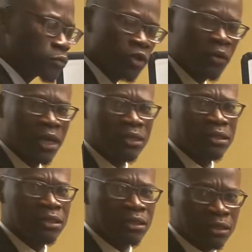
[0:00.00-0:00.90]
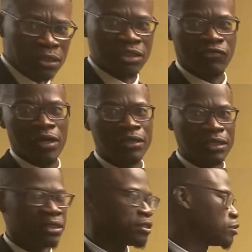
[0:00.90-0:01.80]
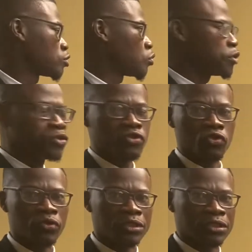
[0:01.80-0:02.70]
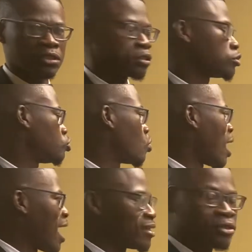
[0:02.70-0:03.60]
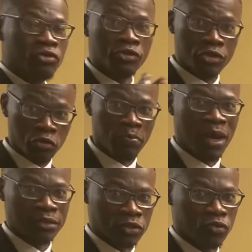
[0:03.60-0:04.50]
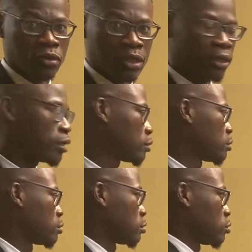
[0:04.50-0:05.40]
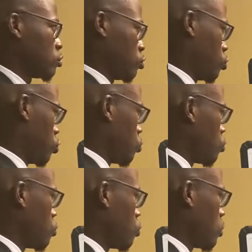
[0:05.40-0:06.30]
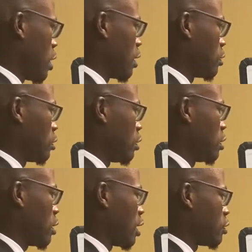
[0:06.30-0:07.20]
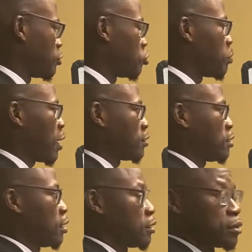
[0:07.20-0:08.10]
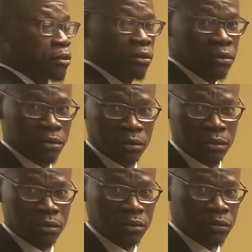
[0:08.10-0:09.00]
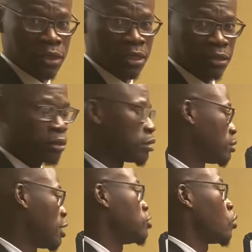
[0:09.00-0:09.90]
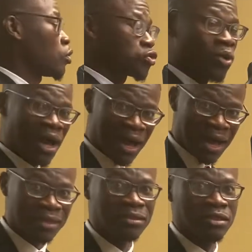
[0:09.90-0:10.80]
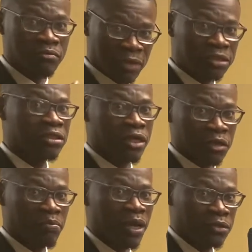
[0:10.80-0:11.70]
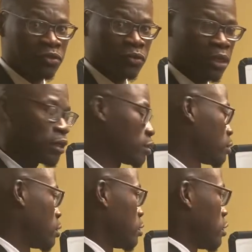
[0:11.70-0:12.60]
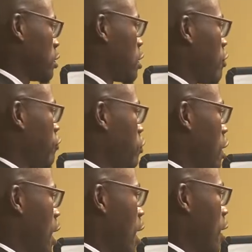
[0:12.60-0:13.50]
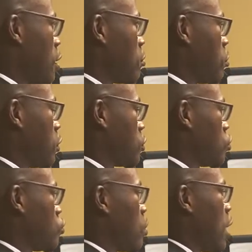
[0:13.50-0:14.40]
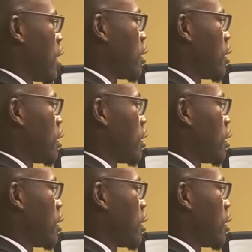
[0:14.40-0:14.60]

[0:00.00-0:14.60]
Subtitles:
all right? It's very easy. So what you do is you add the real parts together, 2 and 3 are the real parts here, right? Then you also add the imaginary parts together, 7i plus 2i.